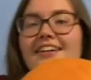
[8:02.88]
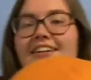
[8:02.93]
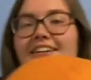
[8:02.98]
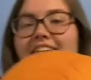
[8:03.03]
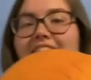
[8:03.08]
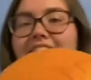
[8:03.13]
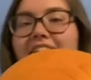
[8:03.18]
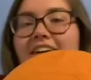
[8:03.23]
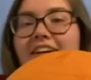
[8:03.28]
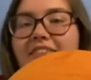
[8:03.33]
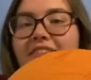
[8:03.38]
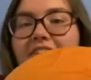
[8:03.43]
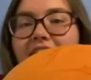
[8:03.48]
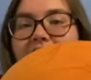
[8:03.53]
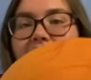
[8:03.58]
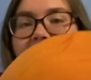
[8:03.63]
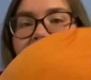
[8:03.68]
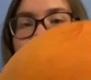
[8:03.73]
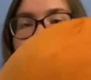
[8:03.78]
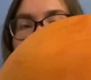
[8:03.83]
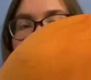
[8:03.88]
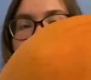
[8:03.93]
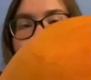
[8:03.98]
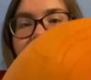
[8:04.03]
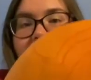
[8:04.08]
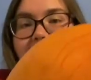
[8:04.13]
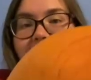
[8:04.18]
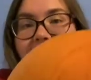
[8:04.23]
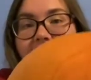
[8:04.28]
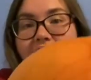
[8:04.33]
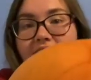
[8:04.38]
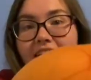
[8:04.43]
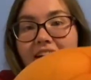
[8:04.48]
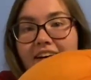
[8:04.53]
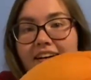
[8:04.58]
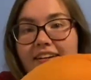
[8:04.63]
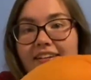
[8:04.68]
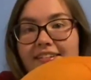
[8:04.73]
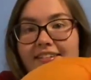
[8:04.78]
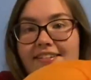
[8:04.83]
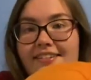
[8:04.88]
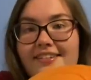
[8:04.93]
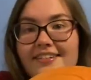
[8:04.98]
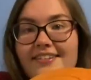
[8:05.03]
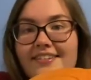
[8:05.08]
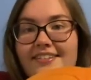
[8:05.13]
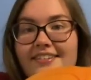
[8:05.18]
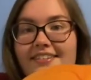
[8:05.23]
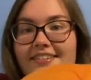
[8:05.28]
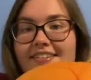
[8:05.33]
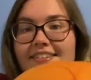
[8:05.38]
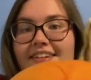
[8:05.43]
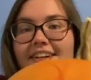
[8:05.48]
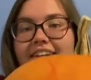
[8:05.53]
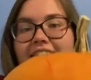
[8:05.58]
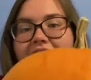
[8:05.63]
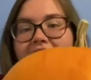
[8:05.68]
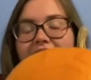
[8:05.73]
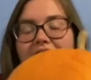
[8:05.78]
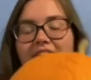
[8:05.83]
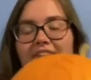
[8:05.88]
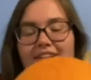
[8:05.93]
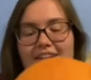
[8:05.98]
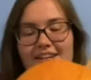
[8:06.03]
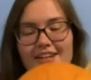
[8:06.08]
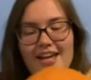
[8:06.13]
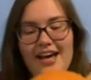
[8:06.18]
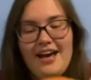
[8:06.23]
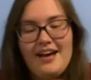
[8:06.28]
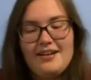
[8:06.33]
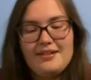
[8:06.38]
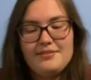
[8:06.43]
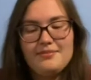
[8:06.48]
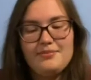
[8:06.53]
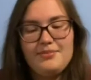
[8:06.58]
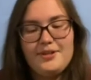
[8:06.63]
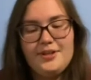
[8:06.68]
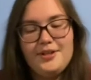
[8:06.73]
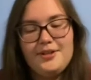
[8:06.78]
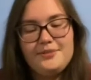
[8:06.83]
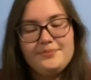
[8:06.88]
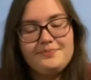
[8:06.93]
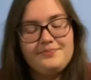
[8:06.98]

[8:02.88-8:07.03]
know if you can even see that. I don't think you can, but